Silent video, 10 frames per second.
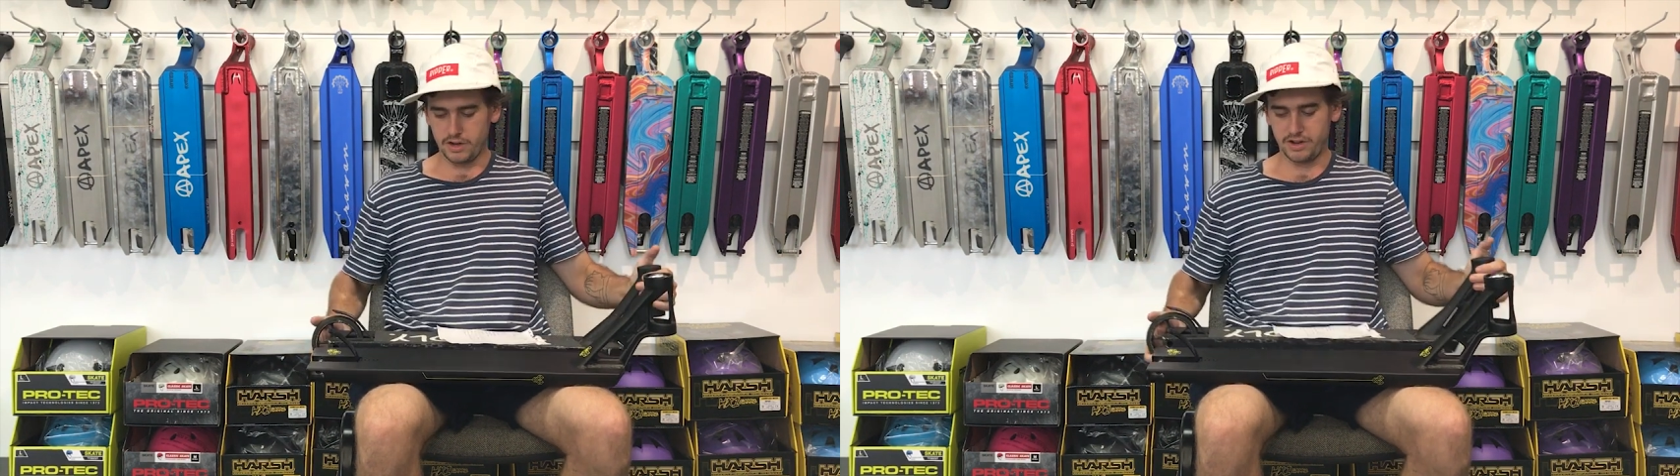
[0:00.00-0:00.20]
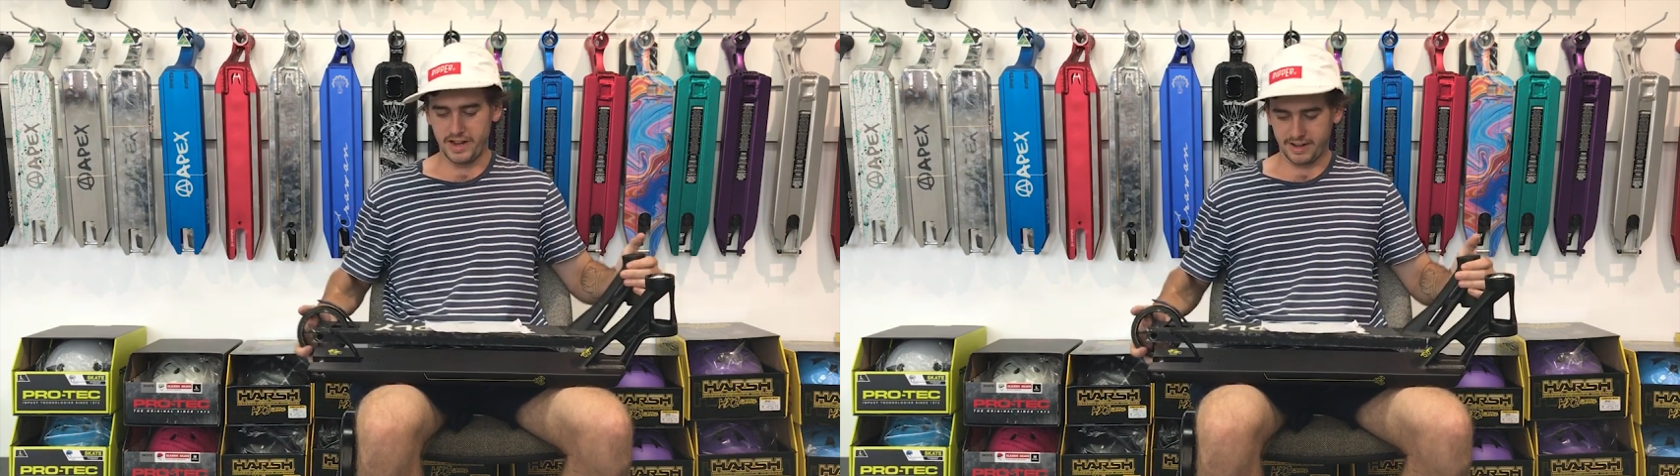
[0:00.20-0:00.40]

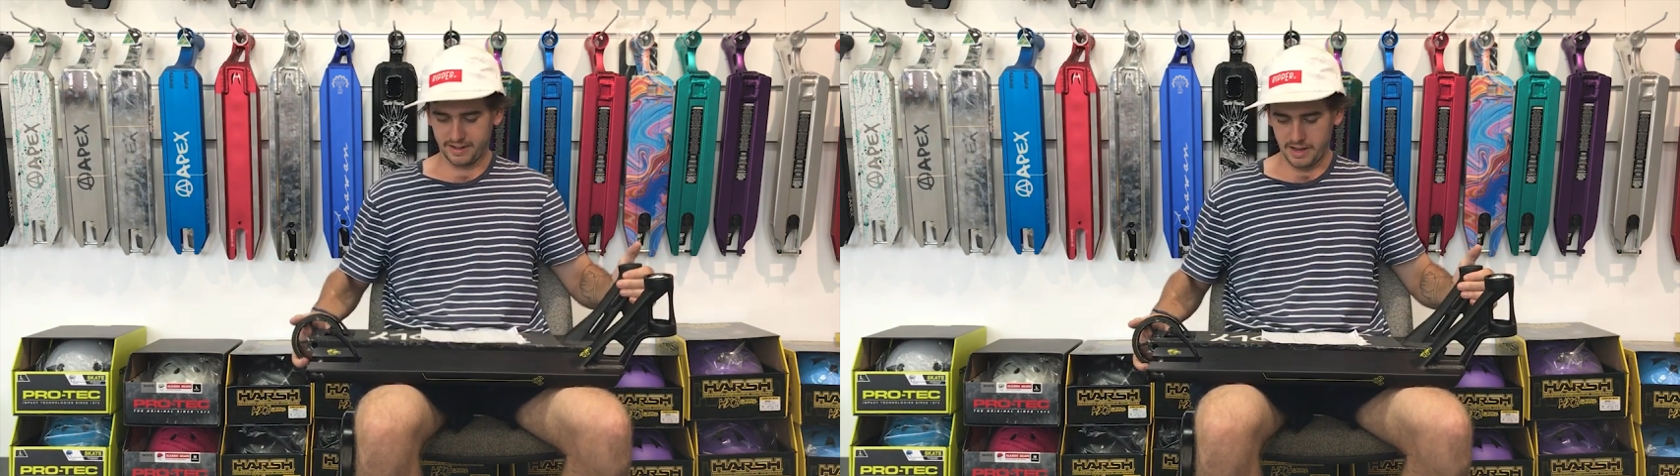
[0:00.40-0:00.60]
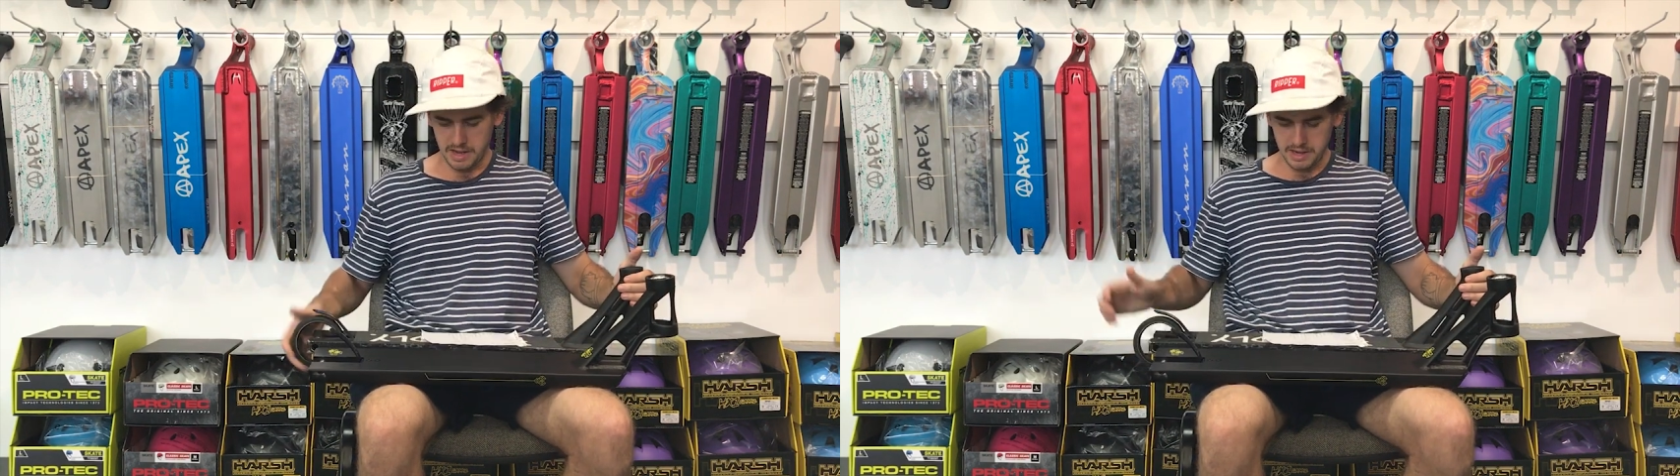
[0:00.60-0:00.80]
your deck
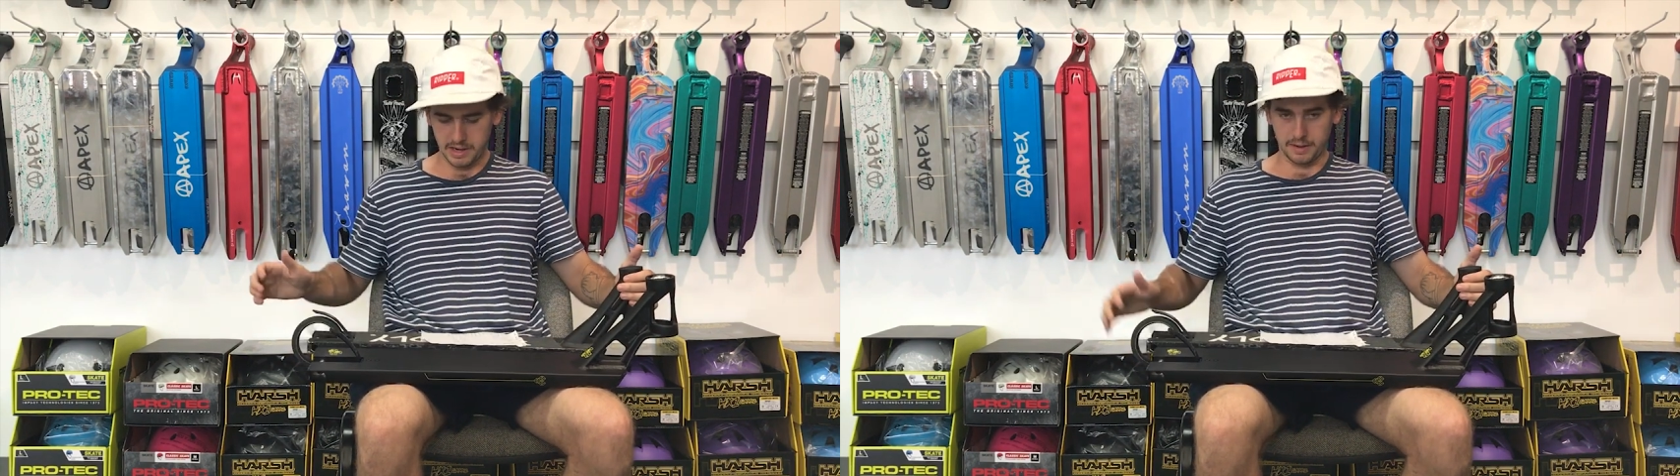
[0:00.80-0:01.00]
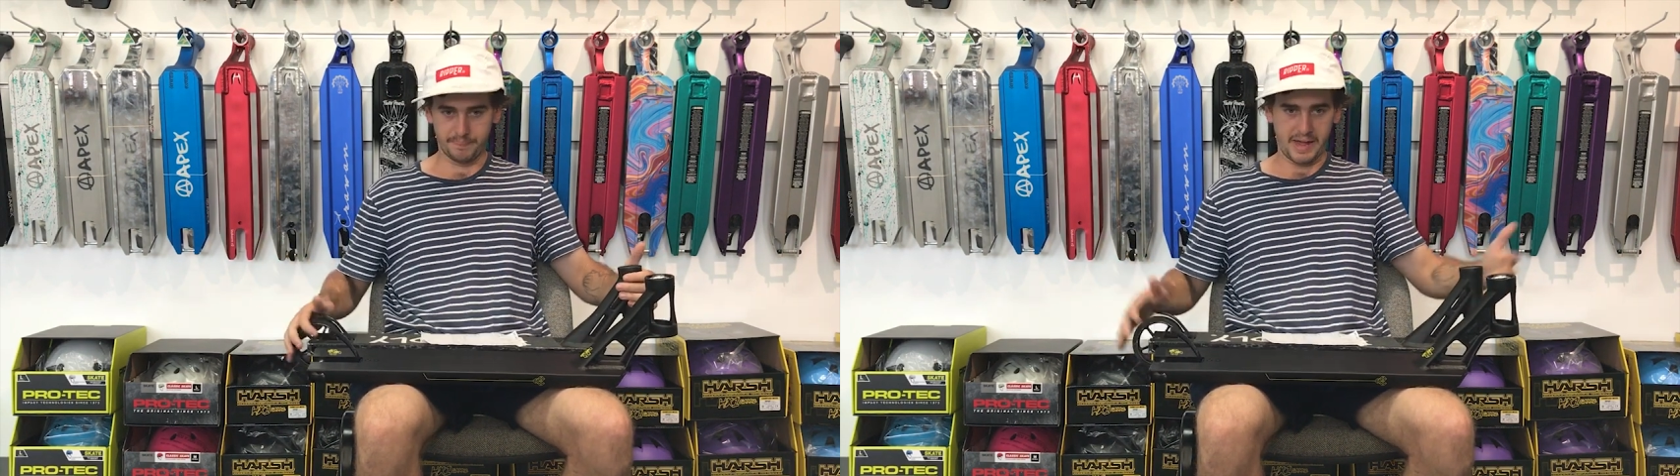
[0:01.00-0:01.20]
in.
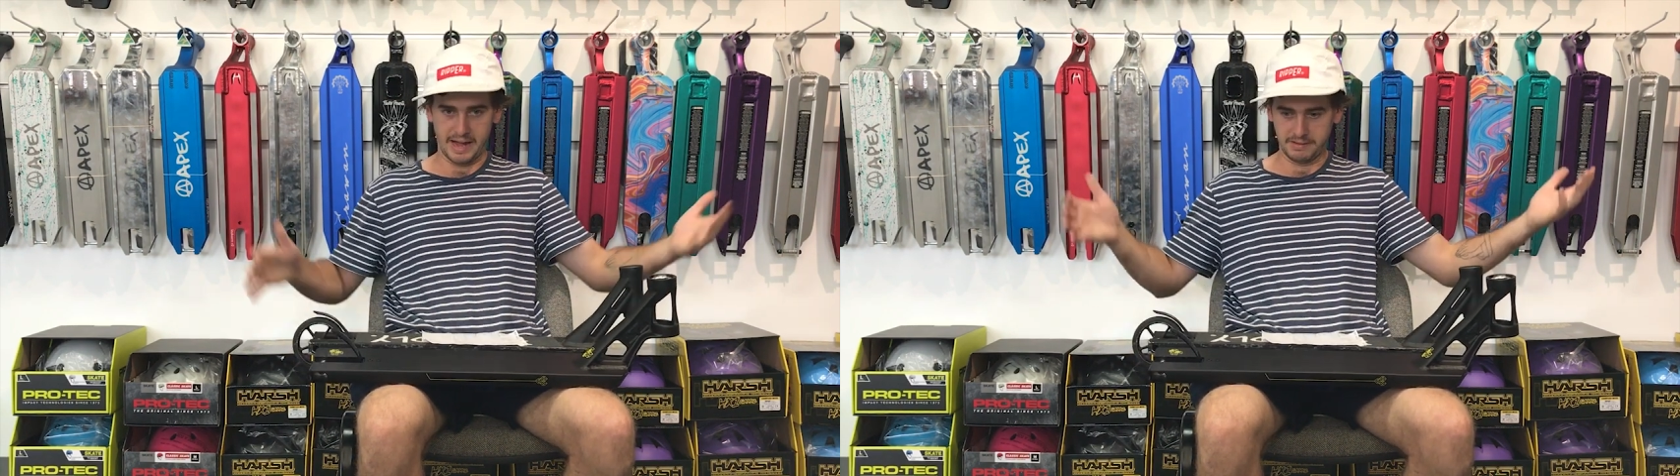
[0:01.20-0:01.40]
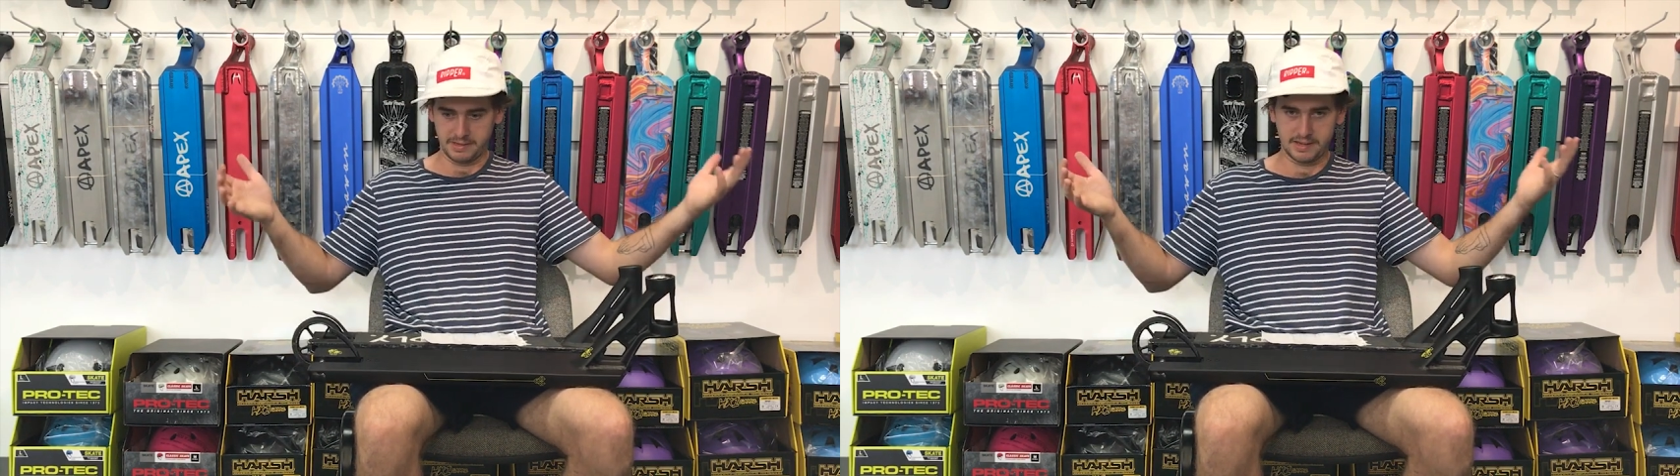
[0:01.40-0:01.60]

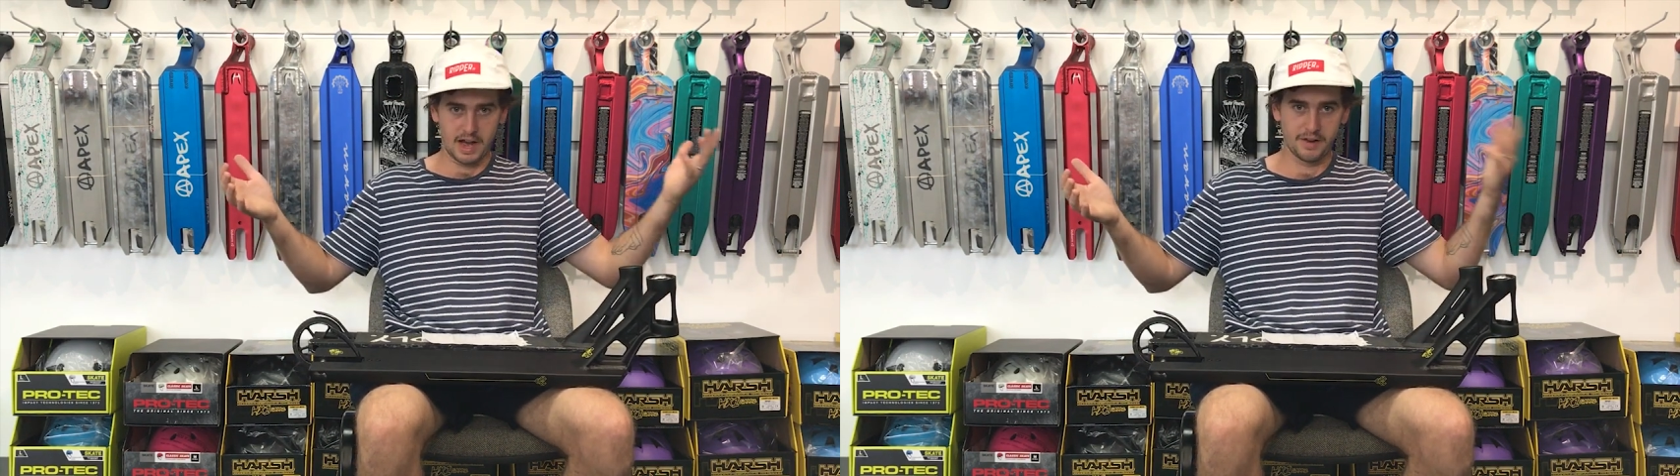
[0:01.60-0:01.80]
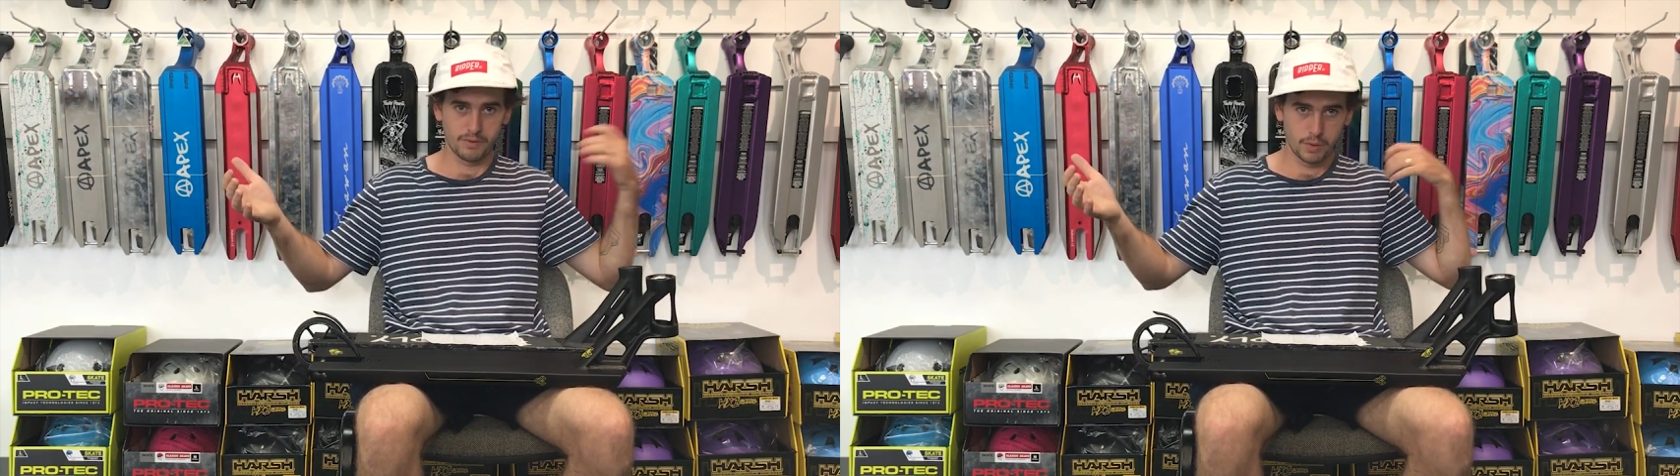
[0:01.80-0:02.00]
That's
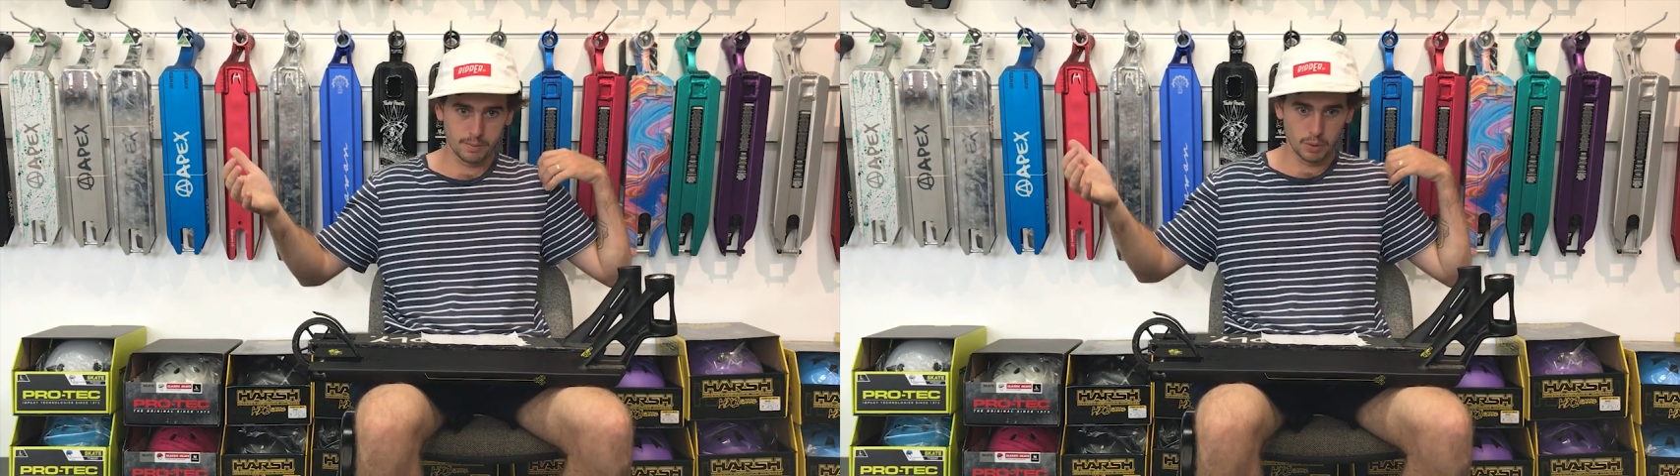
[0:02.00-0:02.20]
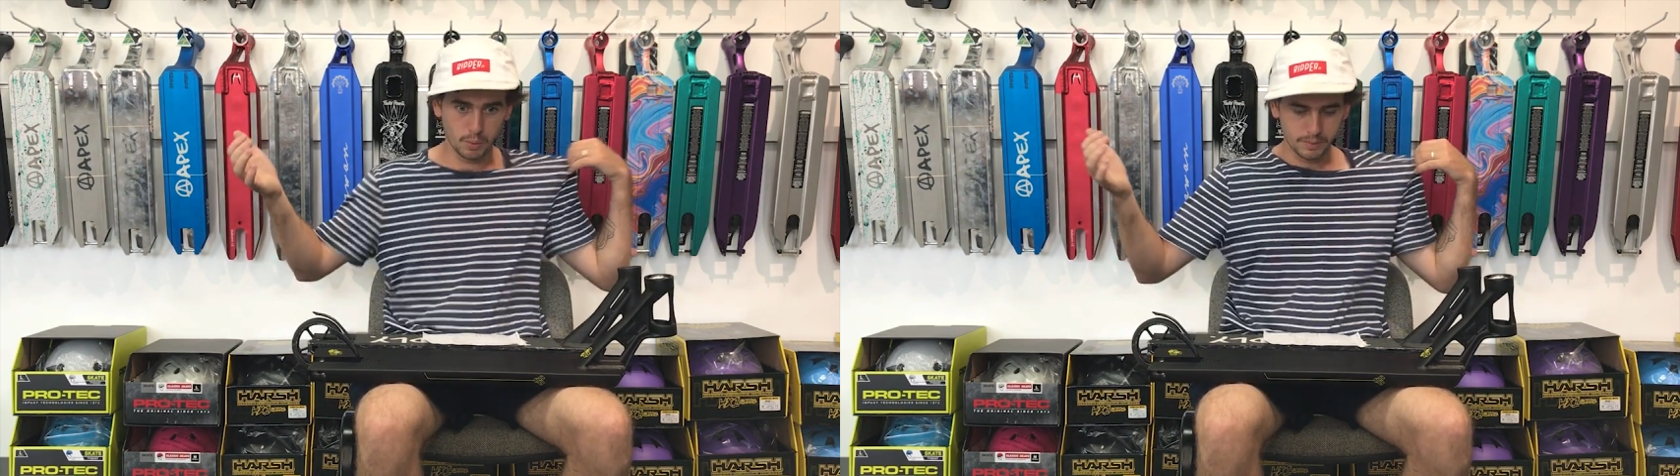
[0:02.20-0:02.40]
unavoidable